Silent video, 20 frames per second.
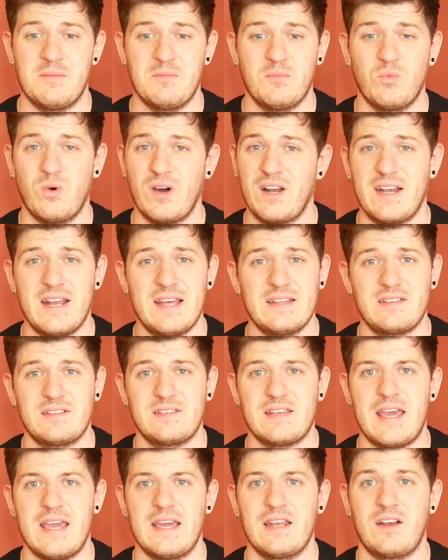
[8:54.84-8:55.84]
what an
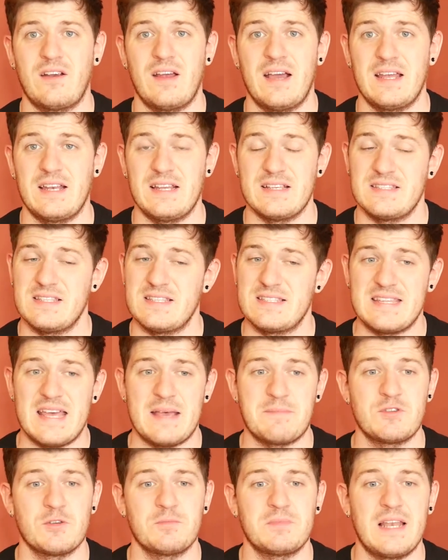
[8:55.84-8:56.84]
entertainer. And as he
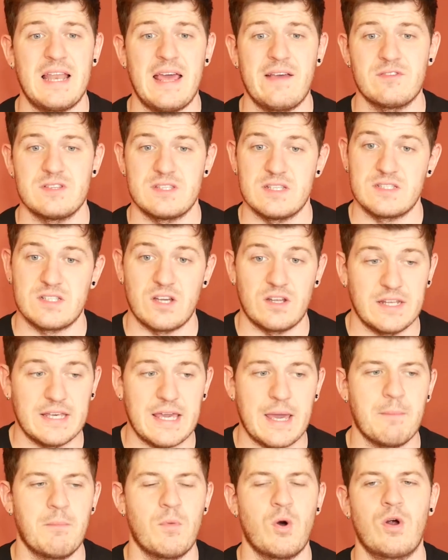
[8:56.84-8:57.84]
steps up the levels, it's going to
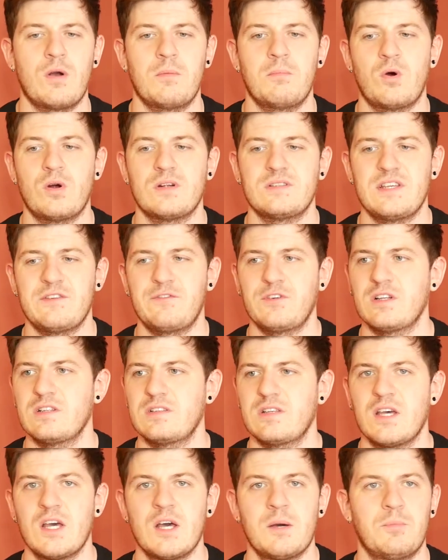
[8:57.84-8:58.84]
get more and more
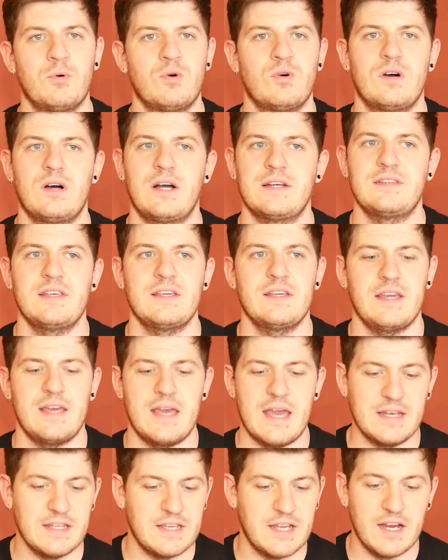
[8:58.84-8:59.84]
difficult. But I think
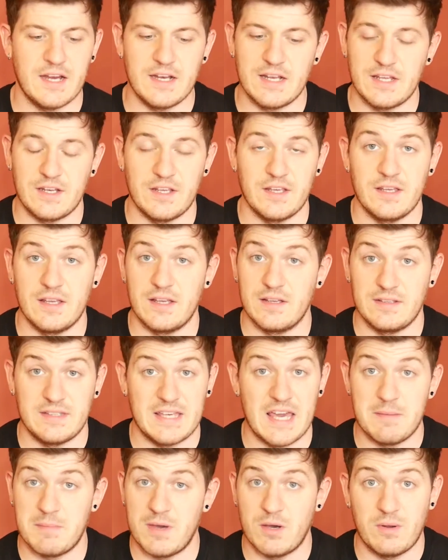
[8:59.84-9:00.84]
Eddie Hearn
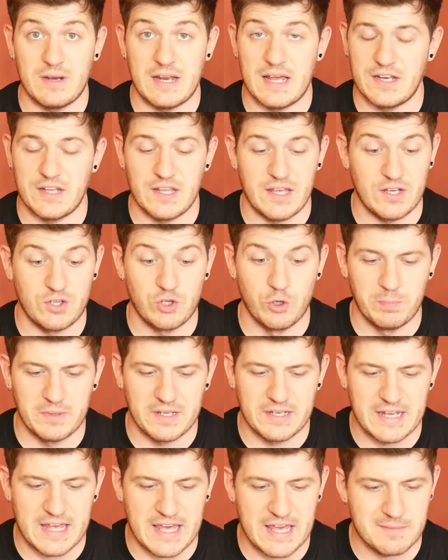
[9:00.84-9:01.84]
came out and had a couple
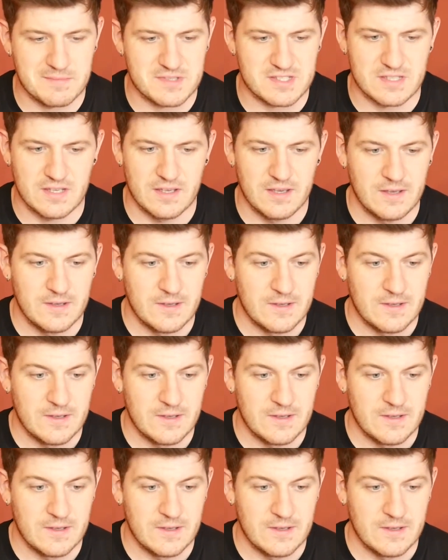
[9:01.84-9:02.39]
of names,